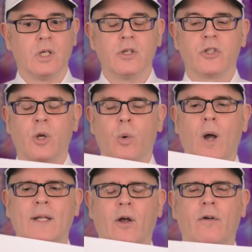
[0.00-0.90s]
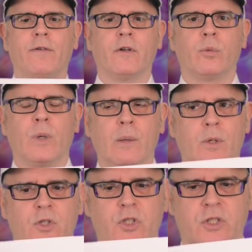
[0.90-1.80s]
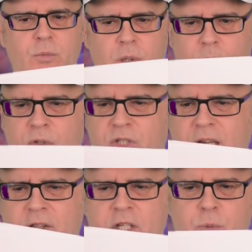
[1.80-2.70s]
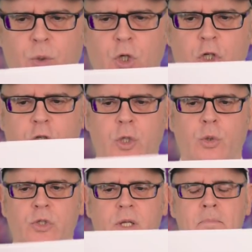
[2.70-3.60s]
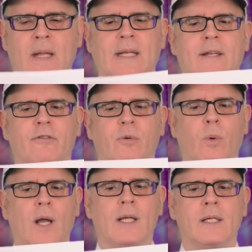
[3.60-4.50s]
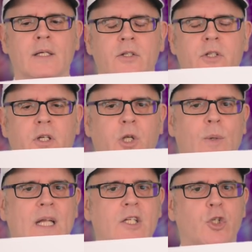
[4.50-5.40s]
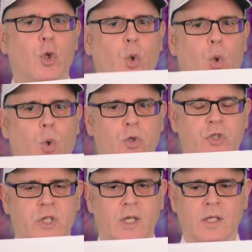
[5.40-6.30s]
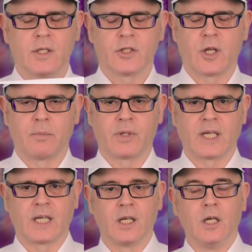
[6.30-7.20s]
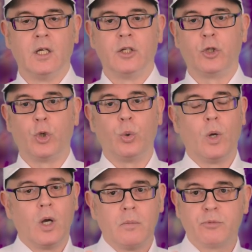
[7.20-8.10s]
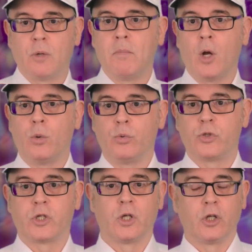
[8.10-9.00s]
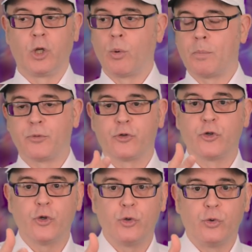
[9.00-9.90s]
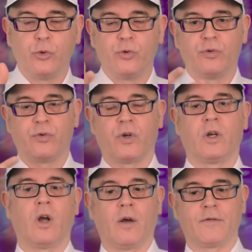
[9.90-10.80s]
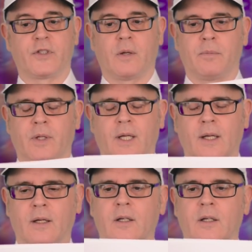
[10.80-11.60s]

So quite often we will we will see this word used in many different ways. You endorse something, you promote, you approve of something.